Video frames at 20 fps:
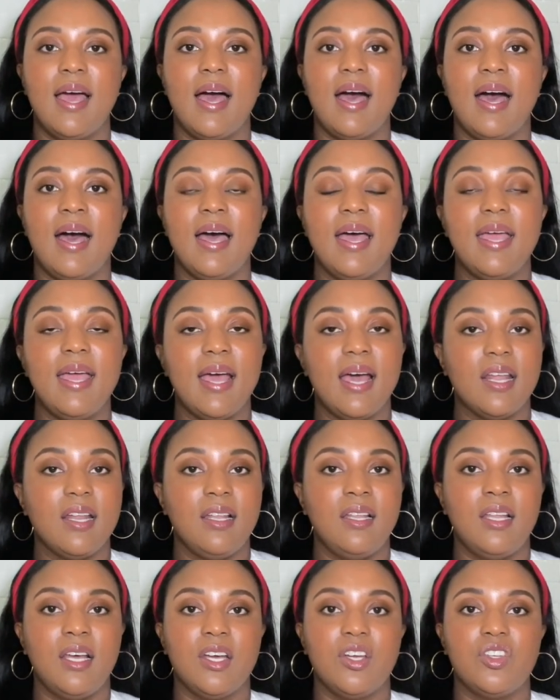I had a
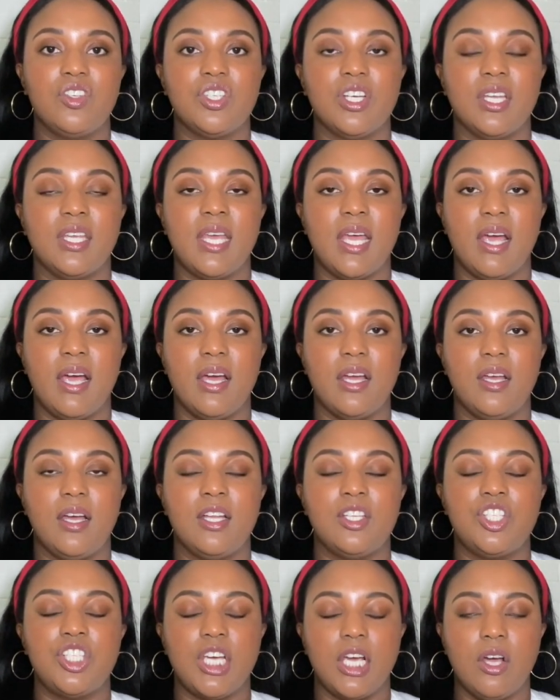luggage, a, cat,
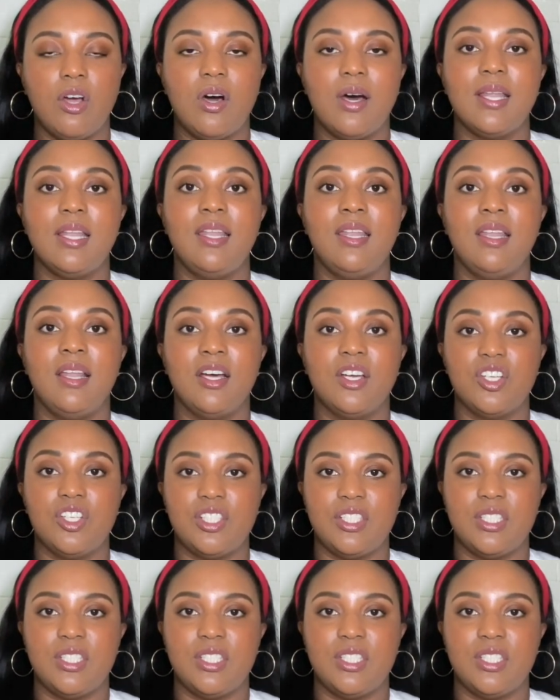a check-on luggage